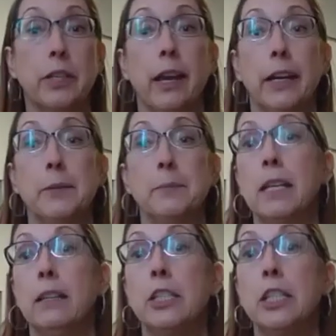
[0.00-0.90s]
Um,
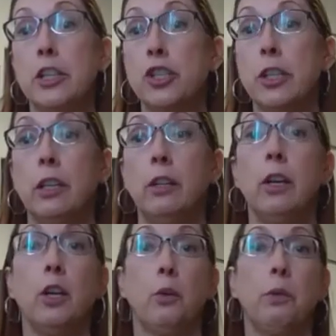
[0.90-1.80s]
in addition,
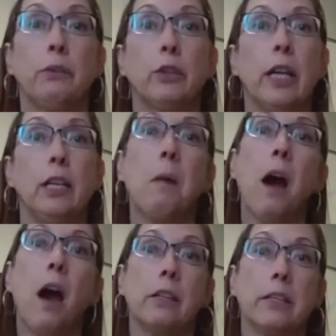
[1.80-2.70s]
we've created
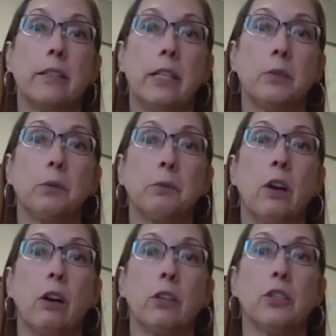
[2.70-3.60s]
policies with
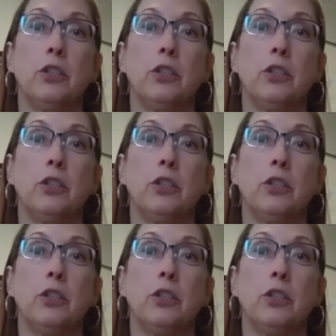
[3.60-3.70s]
regards